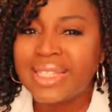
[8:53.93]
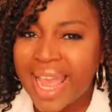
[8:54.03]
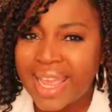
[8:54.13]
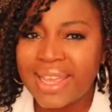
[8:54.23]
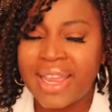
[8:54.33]

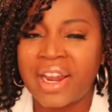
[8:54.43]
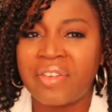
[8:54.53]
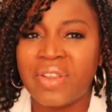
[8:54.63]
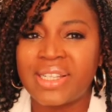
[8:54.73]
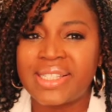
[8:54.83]
taking
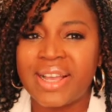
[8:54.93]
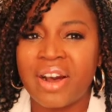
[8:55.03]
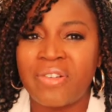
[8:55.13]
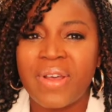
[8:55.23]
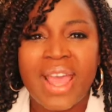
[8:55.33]
care of
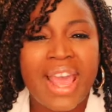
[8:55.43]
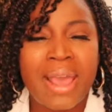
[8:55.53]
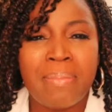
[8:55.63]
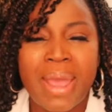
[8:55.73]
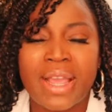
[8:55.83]
yourself
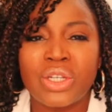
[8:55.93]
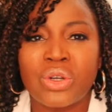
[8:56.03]
and making